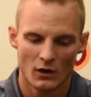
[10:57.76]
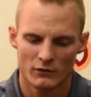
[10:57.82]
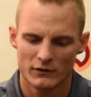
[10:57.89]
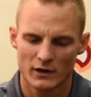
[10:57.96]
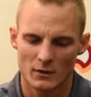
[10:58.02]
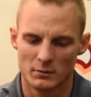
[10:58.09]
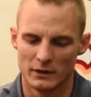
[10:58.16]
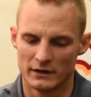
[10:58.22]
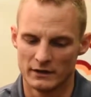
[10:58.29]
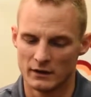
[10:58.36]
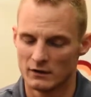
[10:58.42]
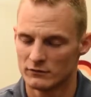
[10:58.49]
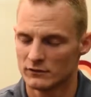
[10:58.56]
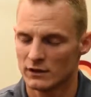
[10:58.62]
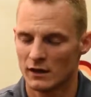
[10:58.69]
think I played
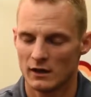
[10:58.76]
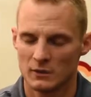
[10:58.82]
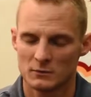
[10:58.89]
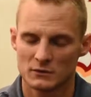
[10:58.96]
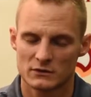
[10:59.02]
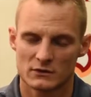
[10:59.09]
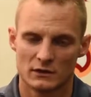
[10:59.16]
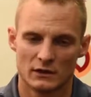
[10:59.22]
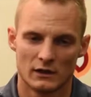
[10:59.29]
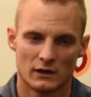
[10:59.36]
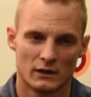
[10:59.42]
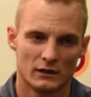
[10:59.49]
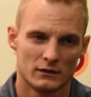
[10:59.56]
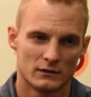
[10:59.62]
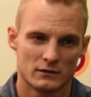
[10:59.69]
11 games
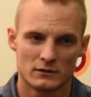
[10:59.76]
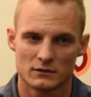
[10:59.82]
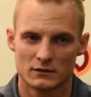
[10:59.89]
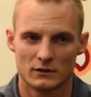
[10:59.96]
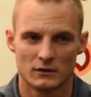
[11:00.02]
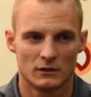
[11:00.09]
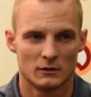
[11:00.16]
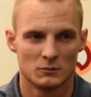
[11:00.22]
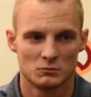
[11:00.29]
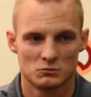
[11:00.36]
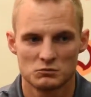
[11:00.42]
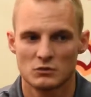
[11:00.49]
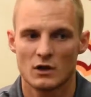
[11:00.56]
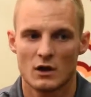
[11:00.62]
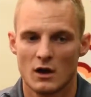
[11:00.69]
and
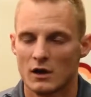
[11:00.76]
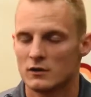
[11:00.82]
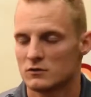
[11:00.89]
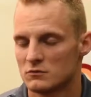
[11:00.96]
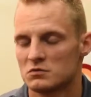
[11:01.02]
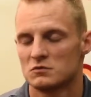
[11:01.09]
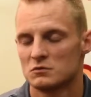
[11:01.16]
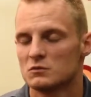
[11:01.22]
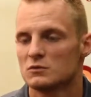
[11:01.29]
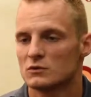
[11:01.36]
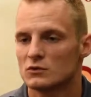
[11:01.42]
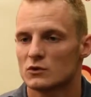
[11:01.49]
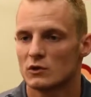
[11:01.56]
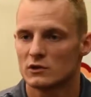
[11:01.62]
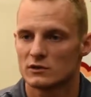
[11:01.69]
yeah, had
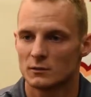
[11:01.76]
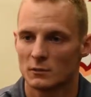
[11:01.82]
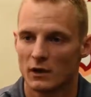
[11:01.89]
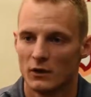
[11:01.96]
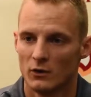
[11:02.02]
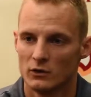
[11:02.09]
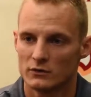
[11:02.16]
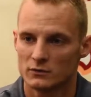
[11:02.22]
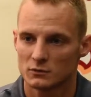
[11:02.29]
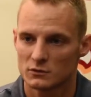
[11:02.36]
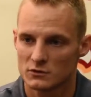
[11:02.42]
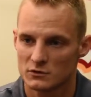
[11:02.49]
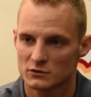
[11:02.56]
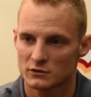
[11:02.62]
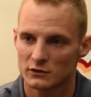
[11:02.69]
scored some goals,
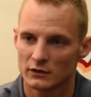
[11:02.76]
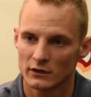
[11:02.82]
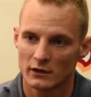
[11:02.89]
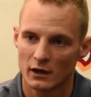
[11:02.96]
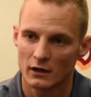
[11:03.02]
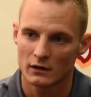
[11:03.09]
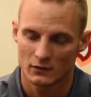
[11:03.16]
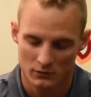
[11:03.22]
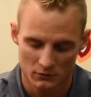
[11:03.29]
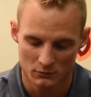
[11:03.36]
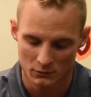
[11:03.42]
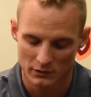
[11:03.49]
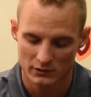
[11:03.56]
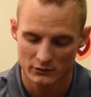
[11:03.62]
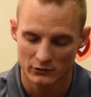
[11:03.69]
which was really
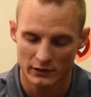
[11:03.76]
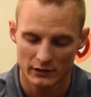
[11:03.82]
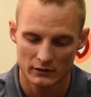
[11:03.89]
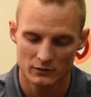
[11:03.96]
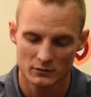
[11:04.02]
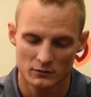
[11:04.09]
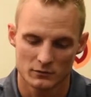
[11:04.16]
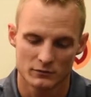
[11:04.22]
great.